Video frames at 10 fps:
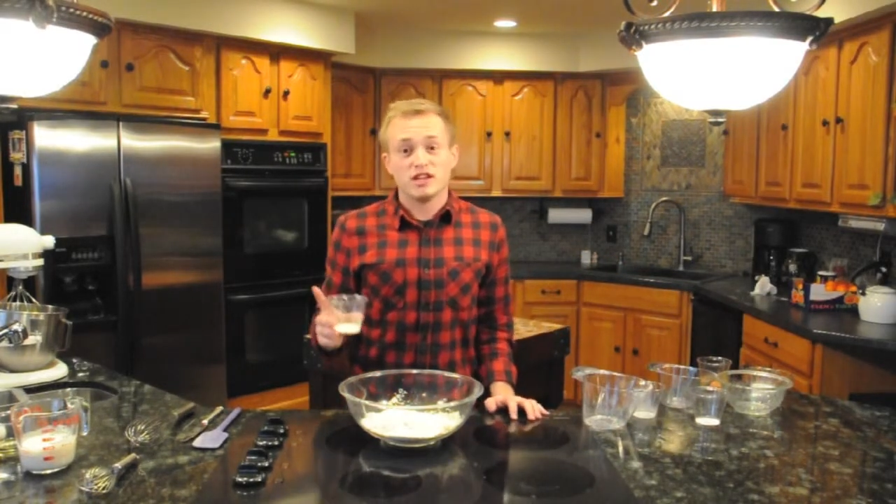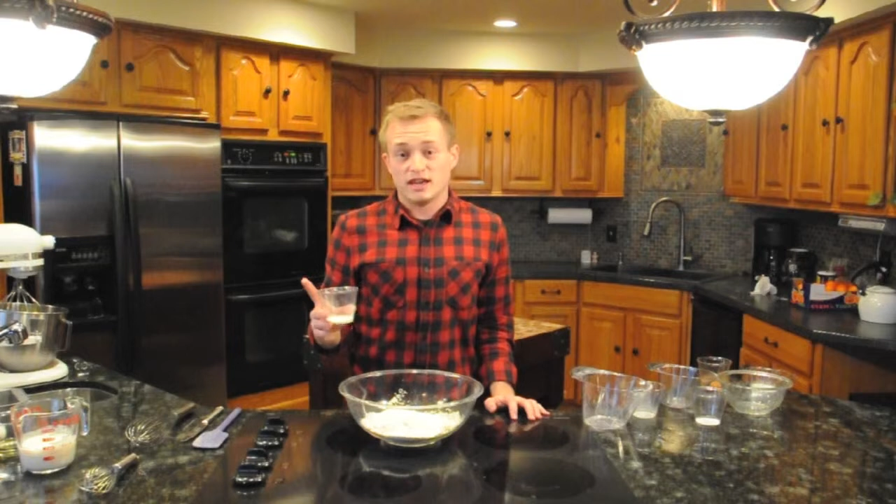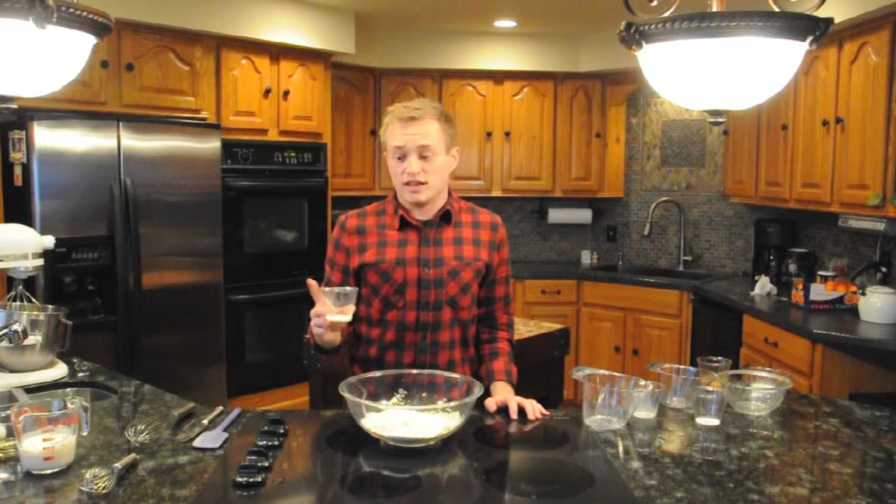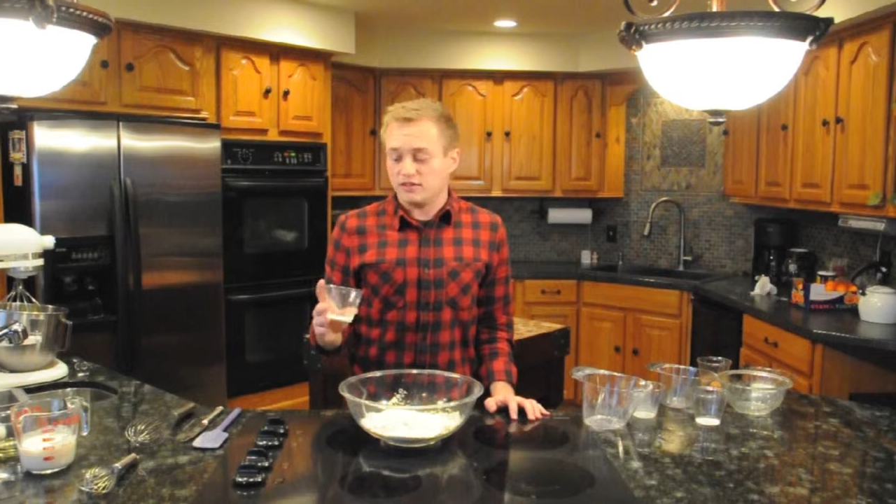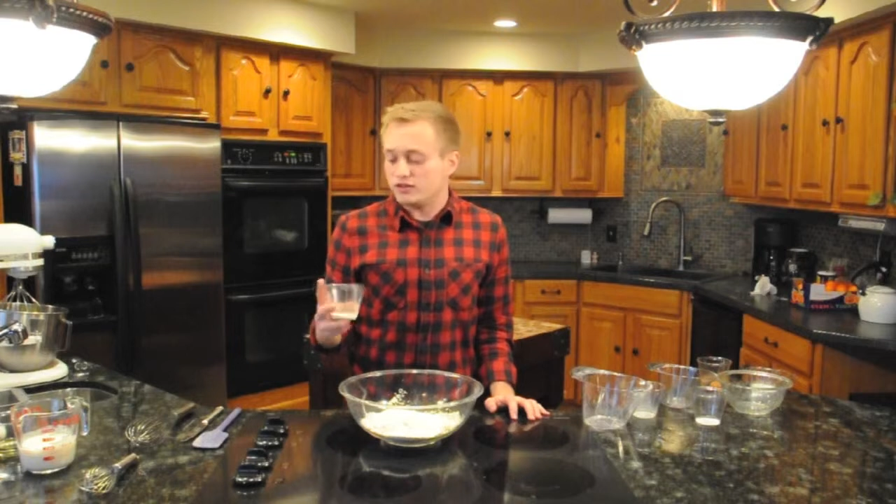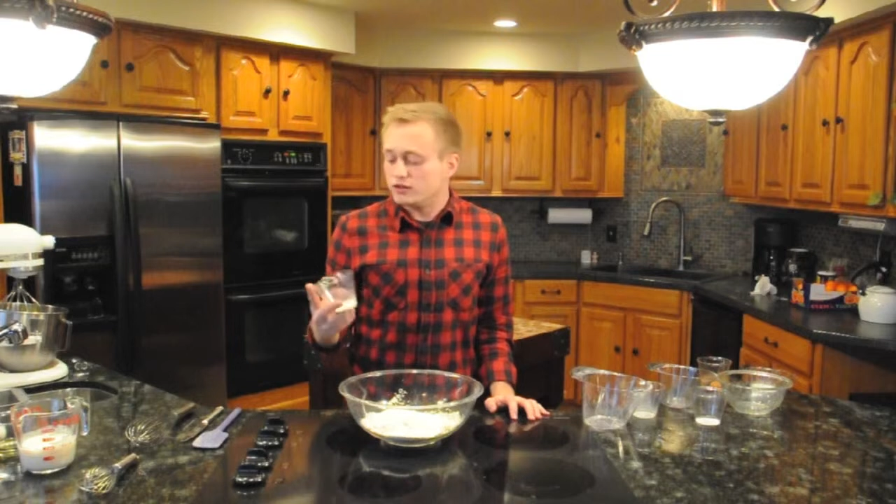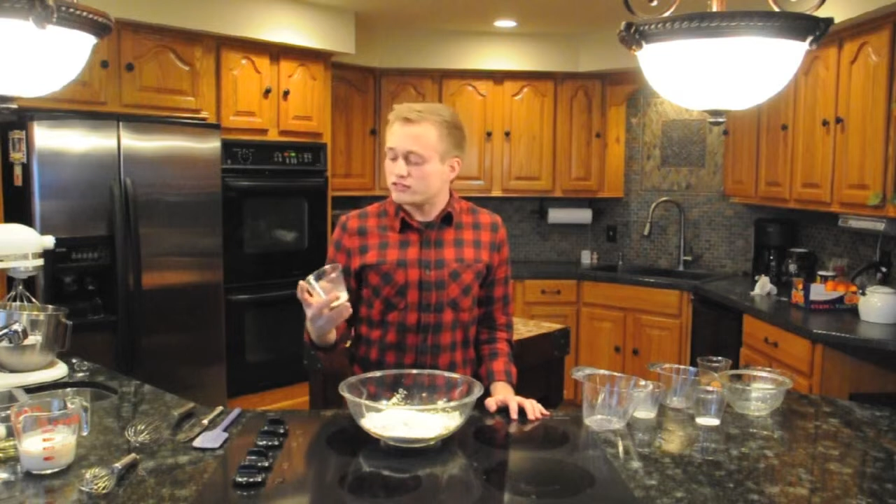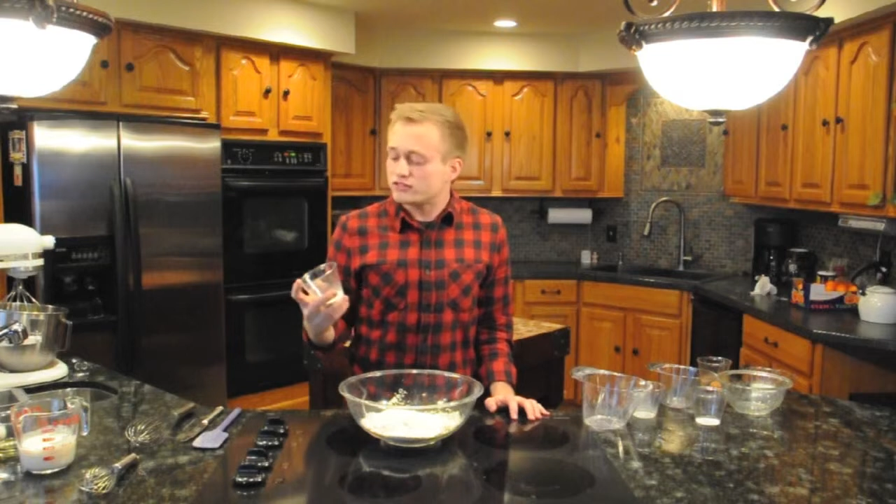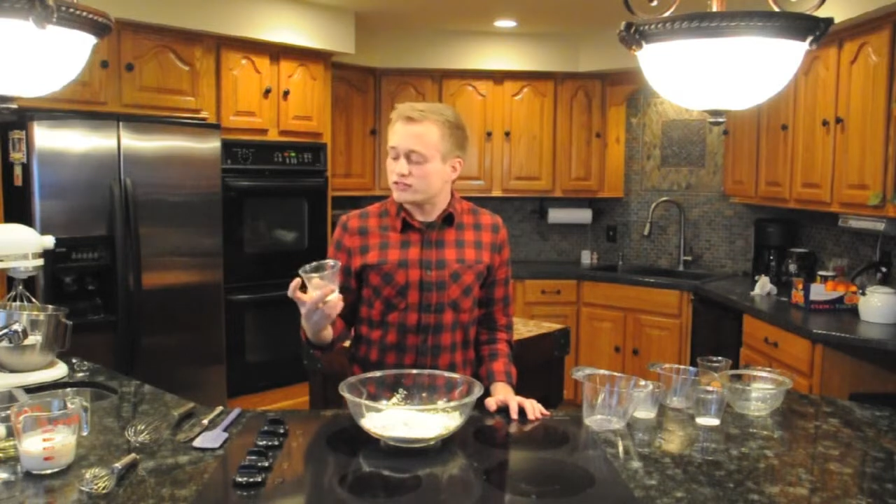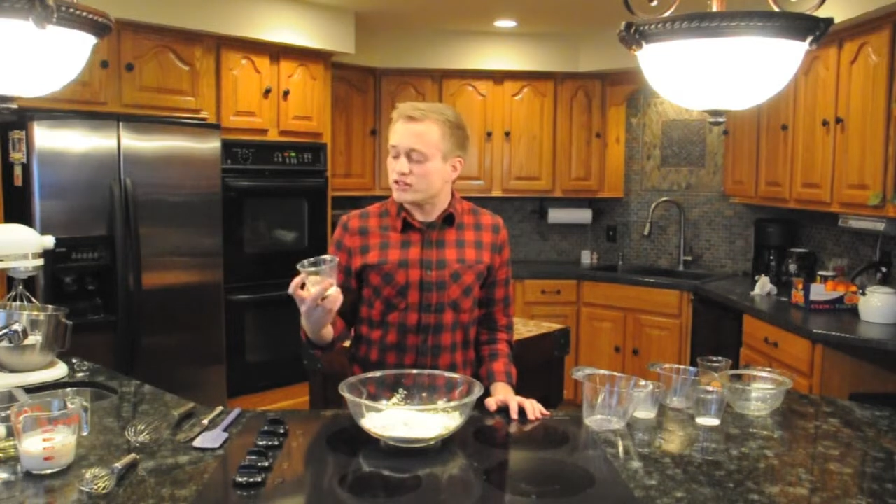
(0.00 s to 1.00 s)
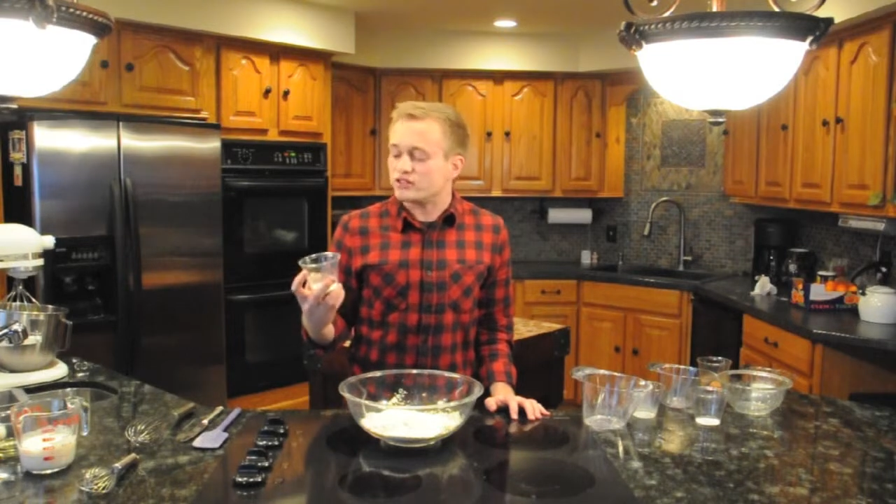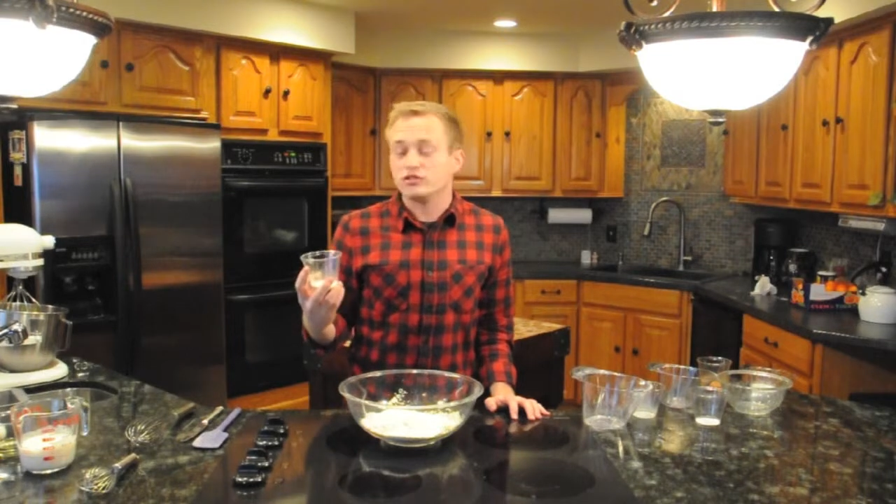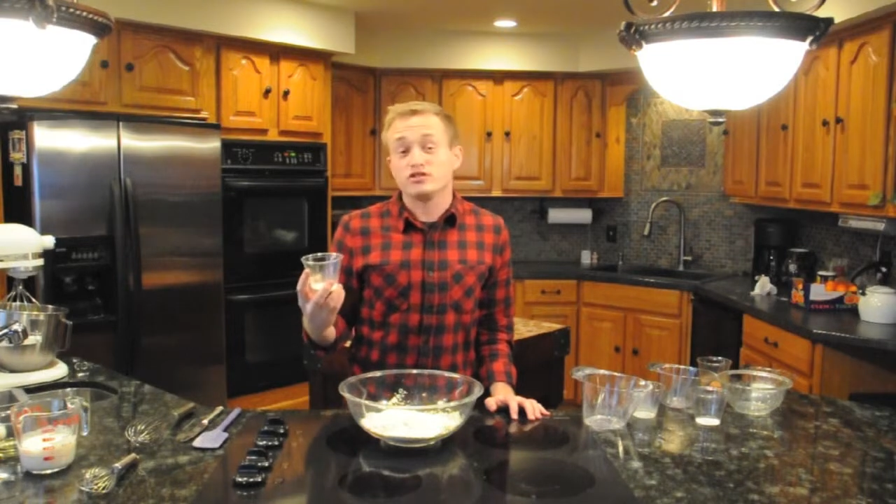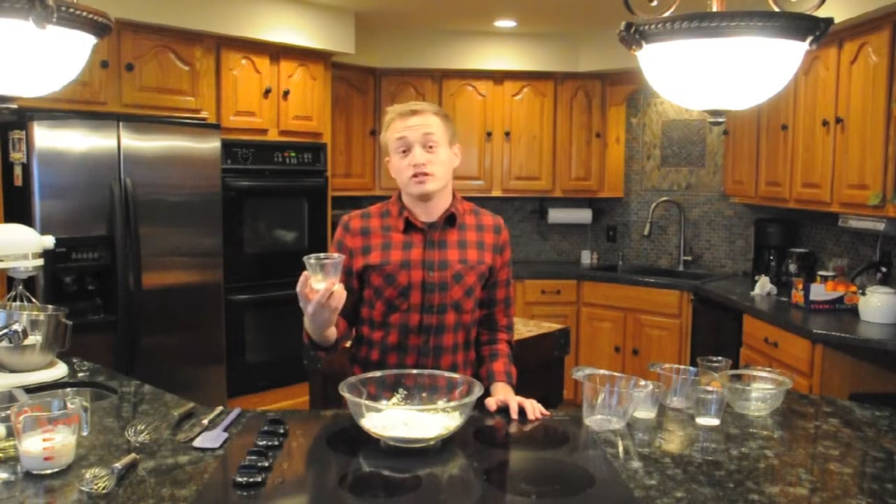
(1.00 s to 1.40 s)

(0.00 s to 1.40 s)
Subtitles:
and it's used to